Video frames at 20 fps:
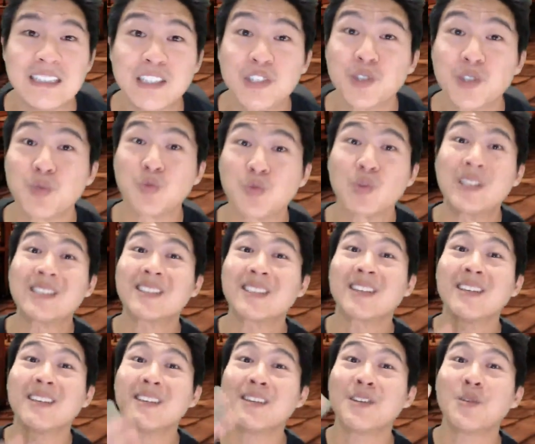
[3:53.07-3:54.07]
Did you
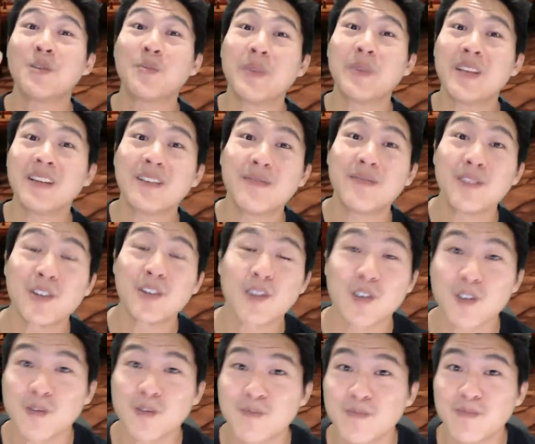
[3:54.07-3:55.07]
risk a little bit of
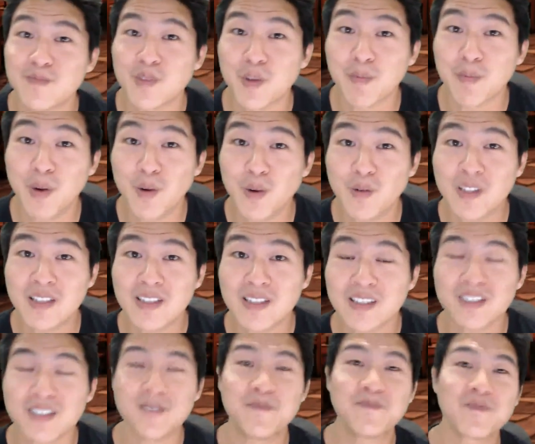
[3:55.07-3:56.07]
your
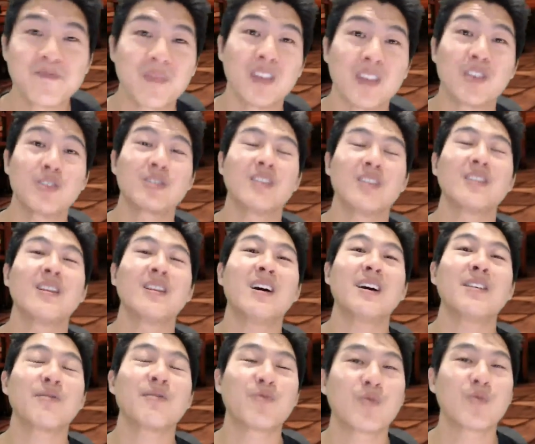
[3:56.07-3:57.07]
bonus? There's a
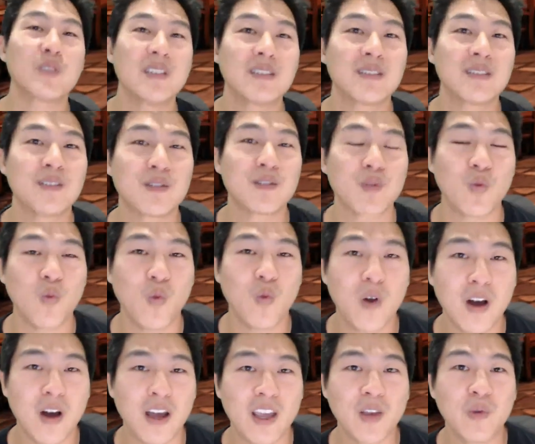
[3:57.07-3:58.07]
lot of reasons
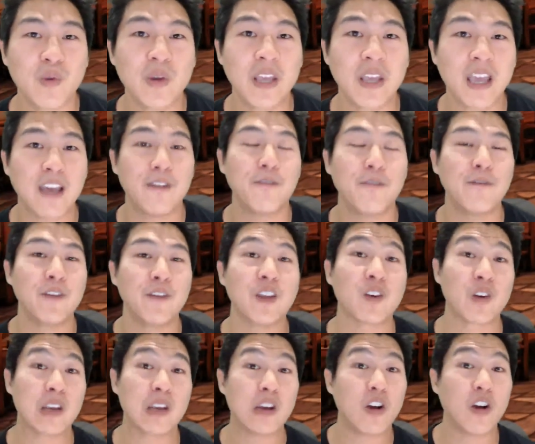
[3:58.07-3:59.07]
why we have
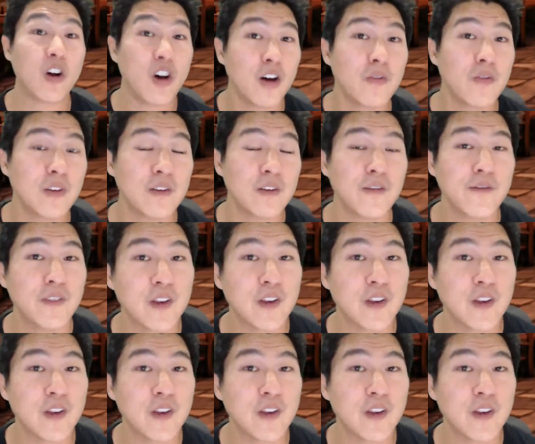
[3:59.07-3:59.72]
fear, and often